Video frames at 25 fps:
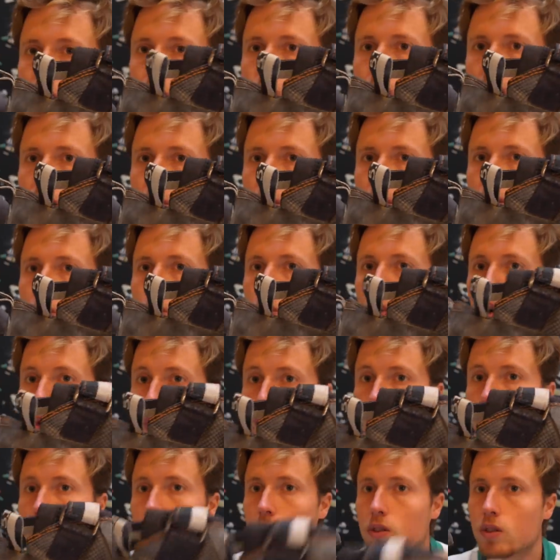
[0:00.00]
is quite a bit
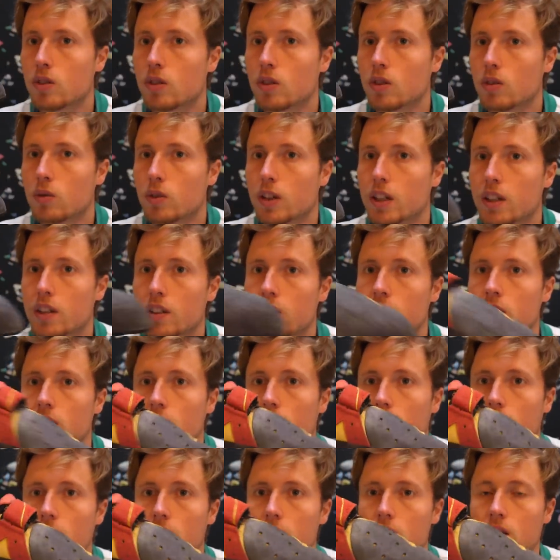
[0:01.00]
older already
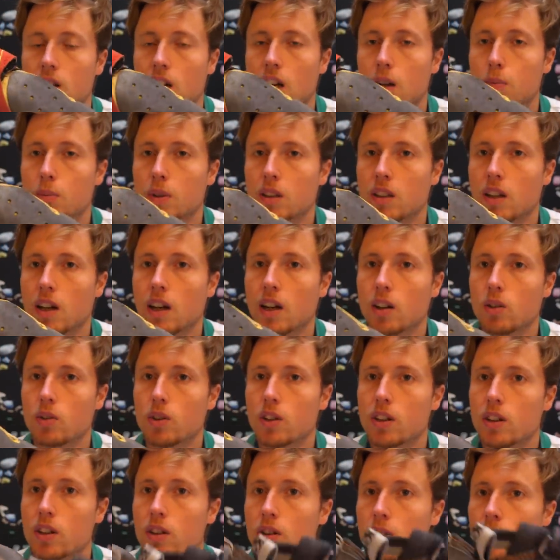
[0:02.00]
than the Scarpa
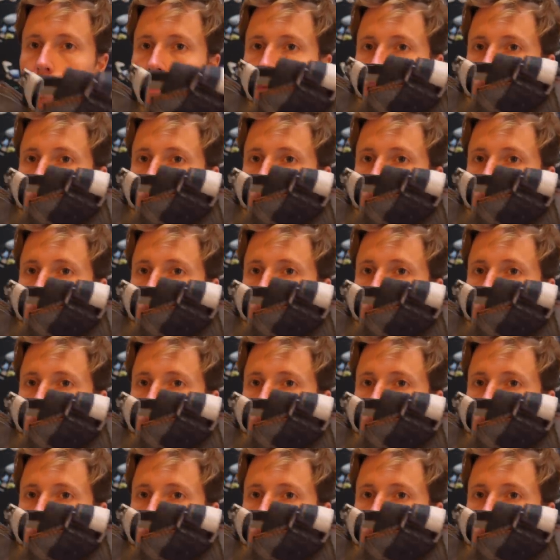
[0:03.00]
Drago here,